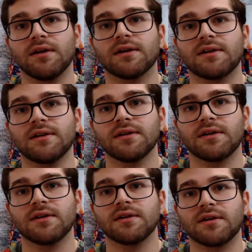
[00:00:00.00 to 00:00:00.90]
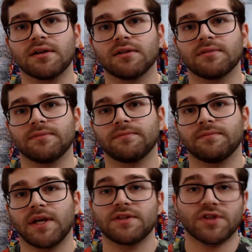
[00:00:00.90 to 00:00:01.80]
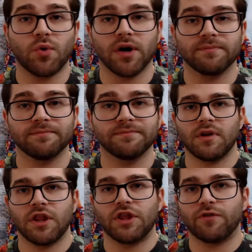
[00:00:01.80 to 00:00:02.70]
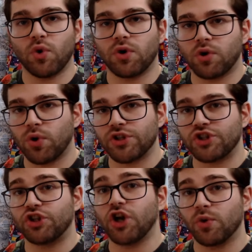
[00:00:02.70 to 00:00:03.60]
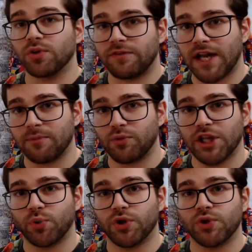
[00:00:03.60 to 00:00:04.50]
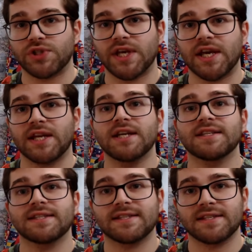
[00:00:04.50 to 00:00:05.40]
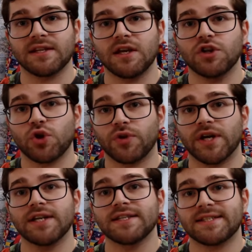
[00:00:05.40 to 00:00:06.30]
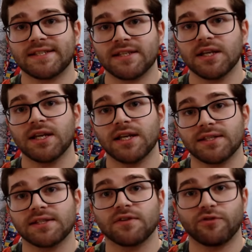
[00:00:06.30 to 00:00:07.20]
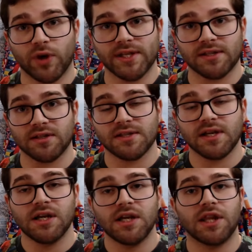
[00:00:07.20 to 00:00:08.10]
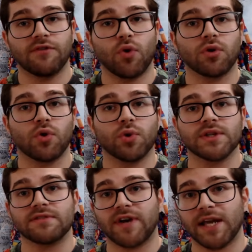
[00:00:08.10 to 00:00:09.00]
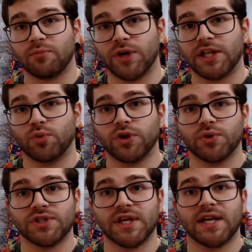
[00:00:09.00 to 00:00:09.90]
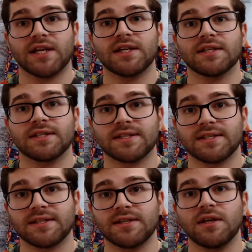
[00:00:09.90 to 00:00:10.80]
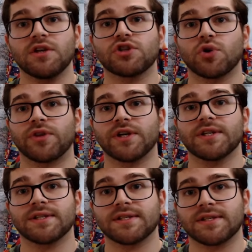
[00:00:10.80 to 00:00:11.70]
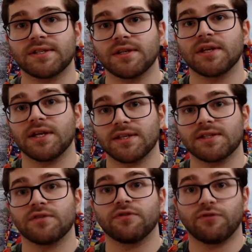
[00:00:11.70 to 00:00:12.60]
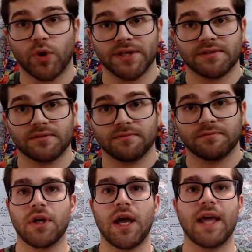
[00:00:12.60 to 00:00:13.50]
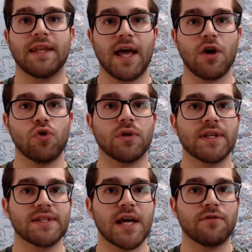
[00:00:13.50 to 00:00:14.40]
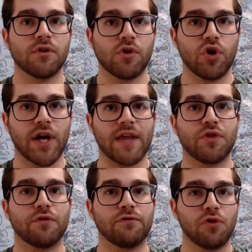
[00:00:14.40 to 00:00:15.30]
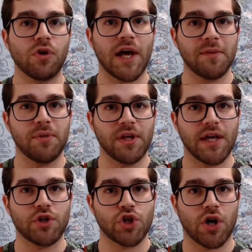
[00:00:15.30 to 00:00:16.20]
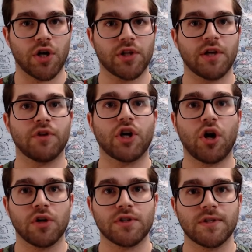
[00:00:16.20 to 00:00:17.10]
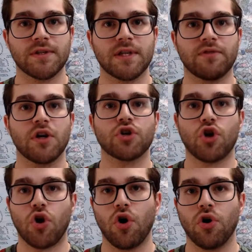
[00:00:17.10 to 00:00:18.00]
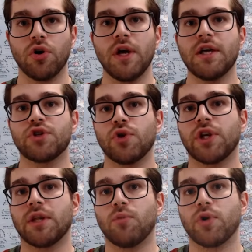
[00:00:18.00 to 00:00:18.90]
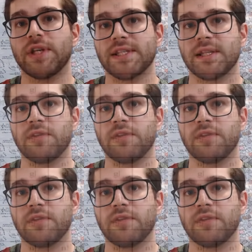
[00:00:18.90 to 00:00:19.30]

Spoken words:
g, g, g, and so on. The vocal cords don't vibrate when you say S, so the S is voiceless. The vocal cords vibrate when you say Z, so the Z is voiced. And now let's have a look at the full IPA chart of the consonants of Xoon so you can more easily